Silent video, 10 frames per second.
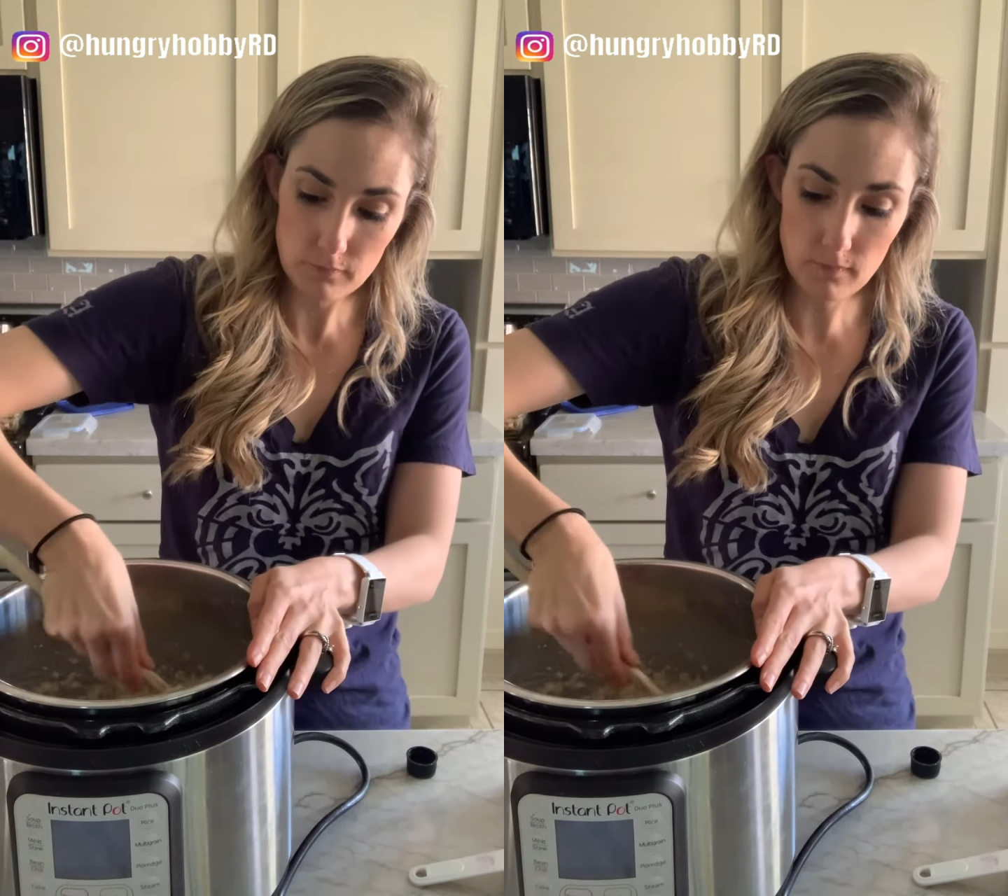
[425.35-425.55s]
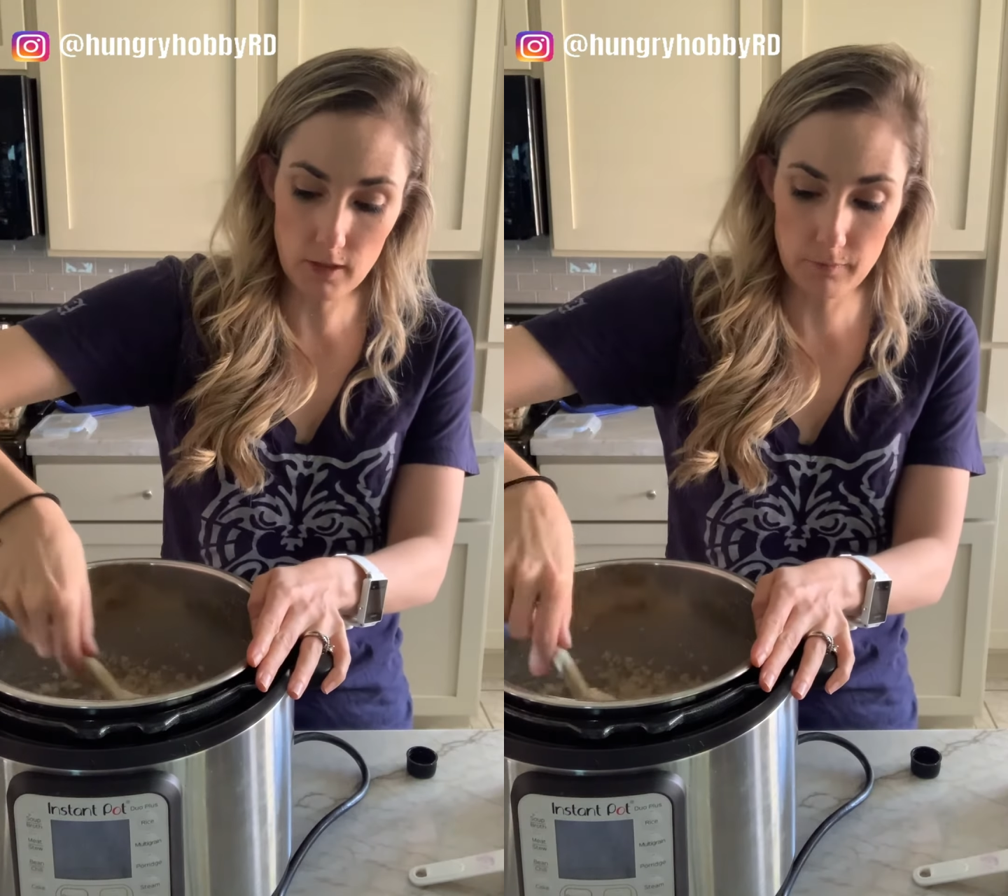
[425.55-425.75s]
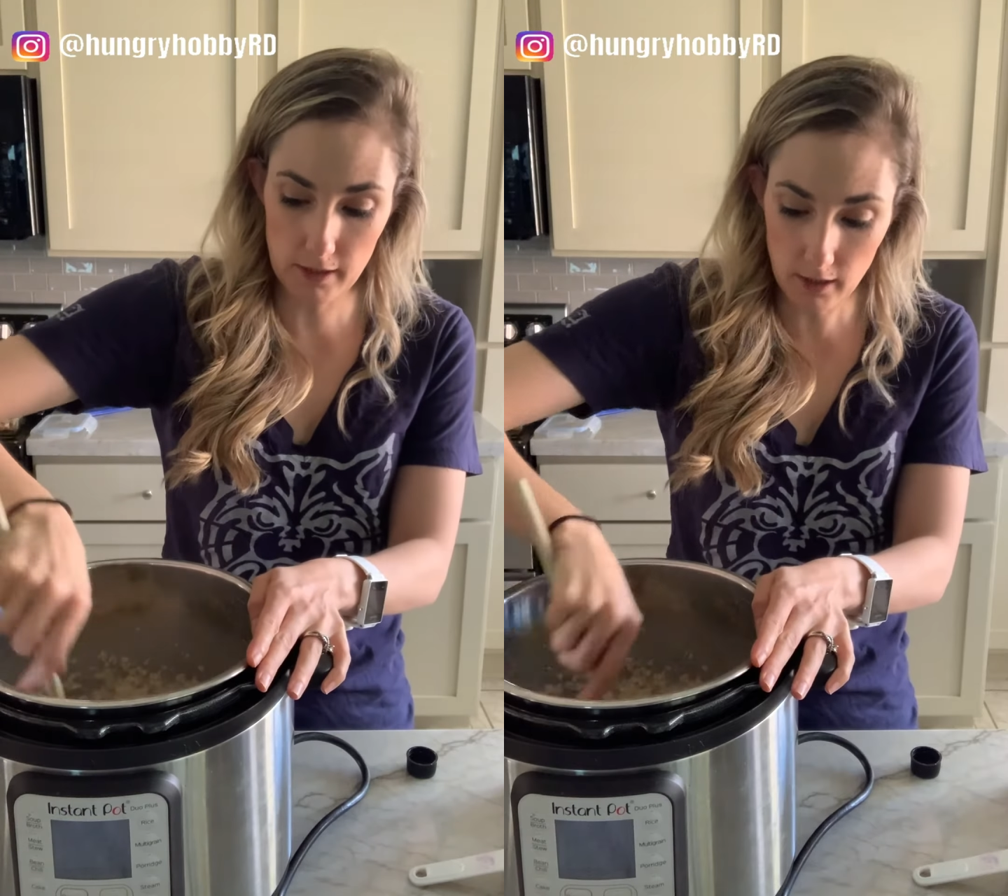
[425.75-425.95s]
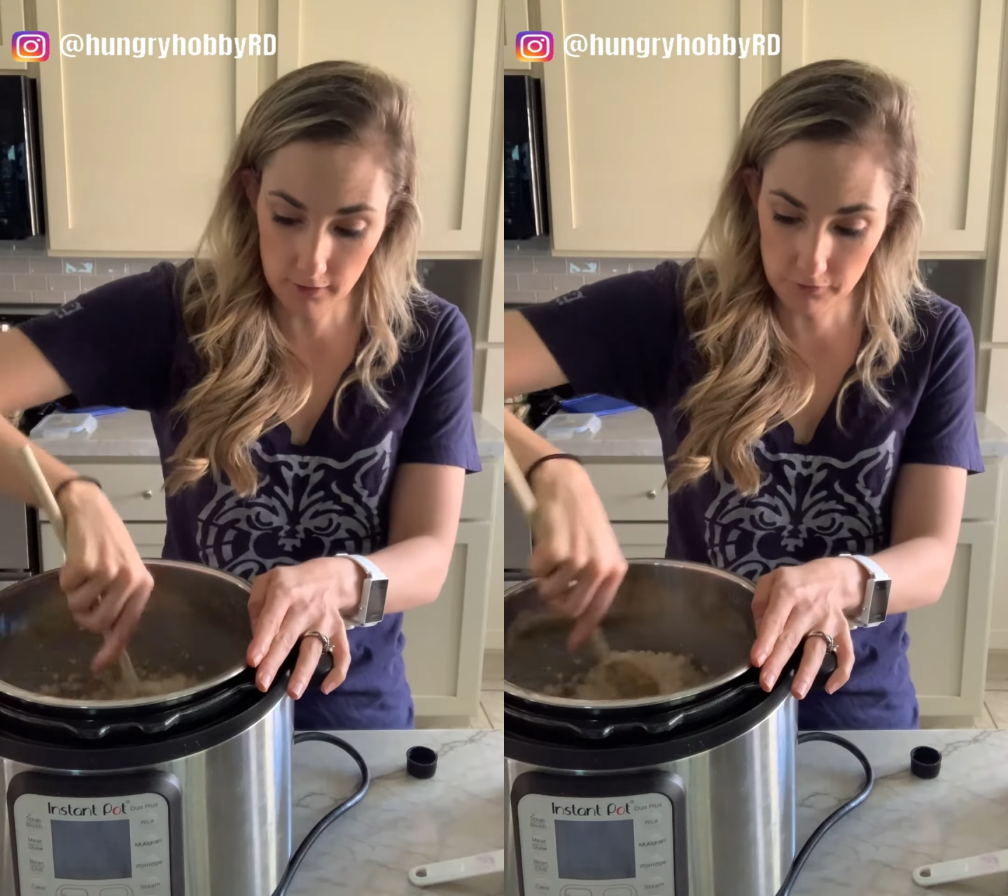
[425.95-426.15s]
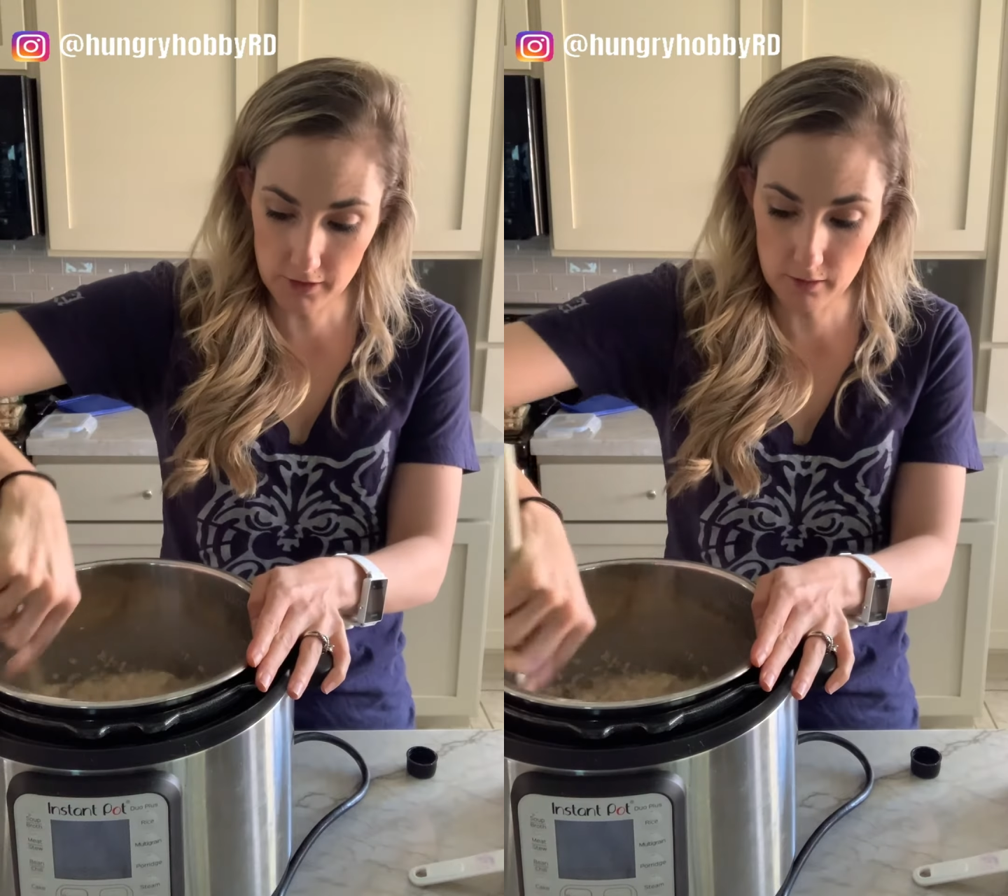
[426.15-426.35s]
in my
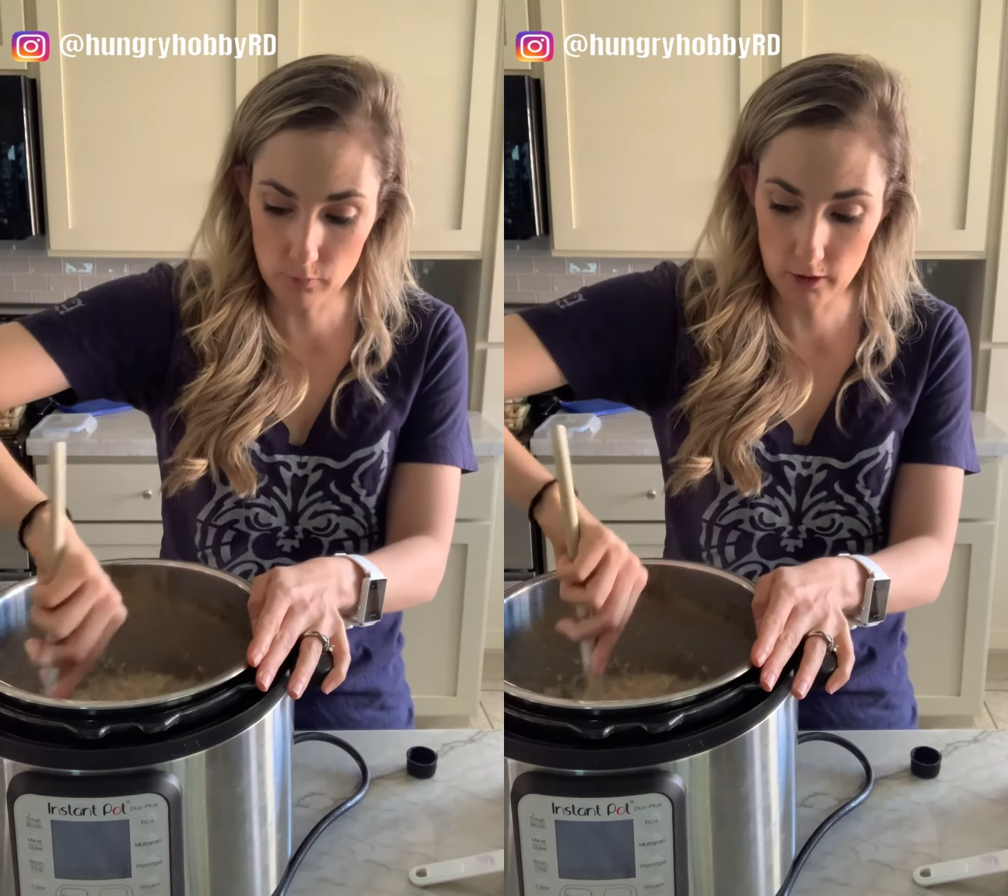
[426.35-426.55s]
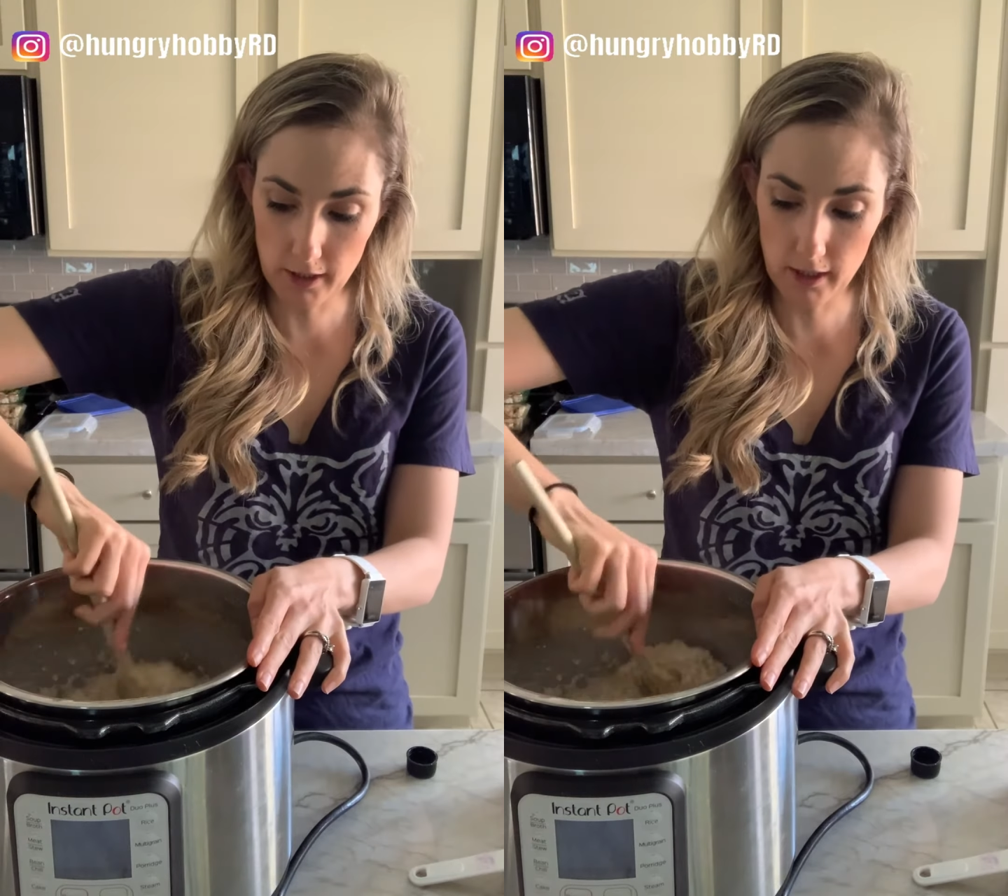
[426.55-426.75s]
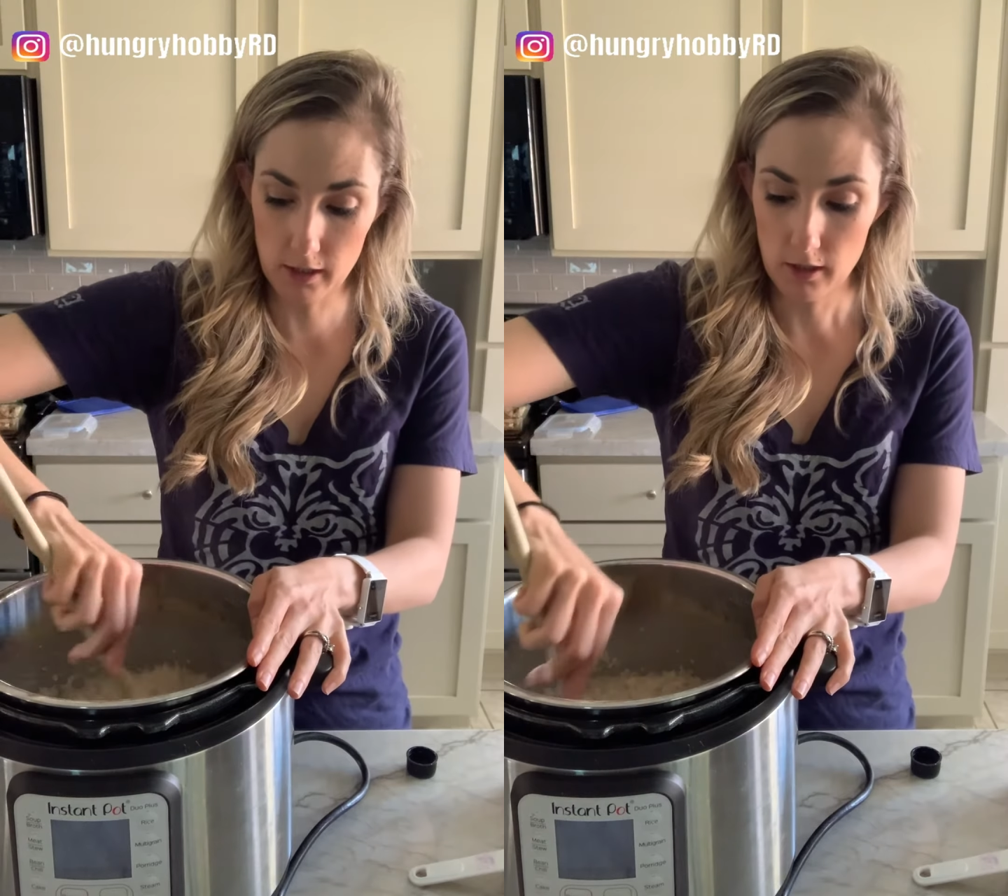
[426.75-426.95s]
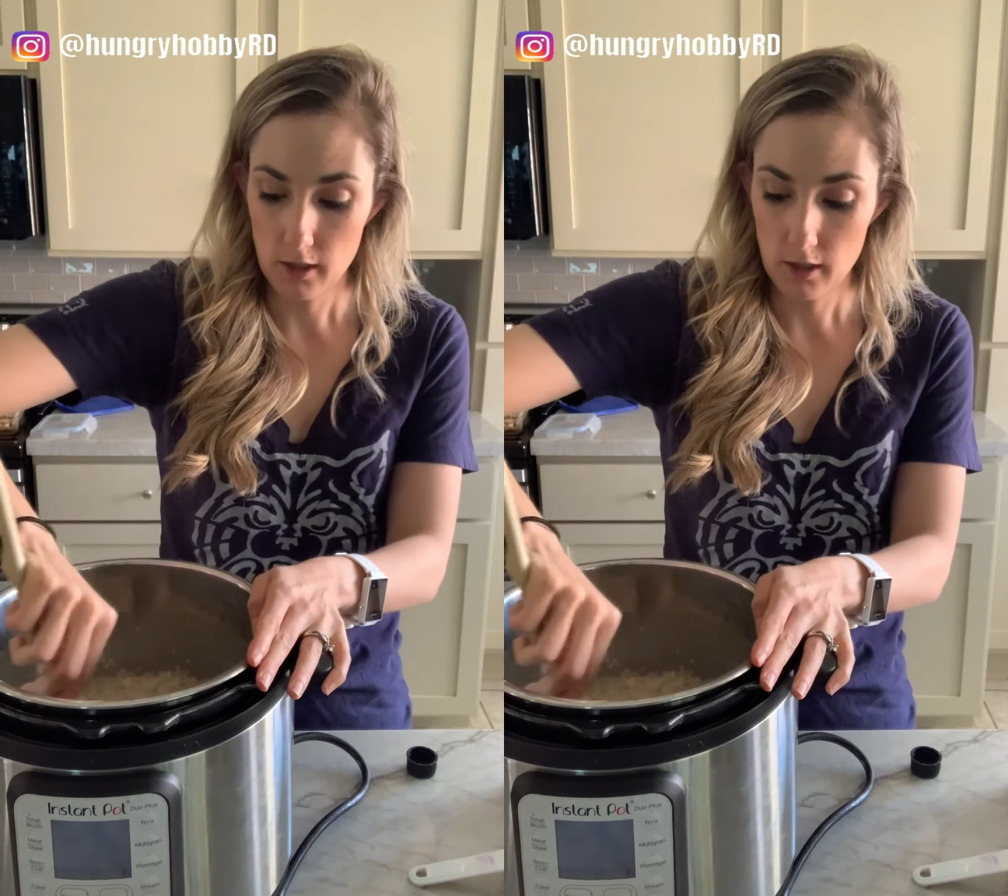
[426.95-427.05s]
coffee in the morning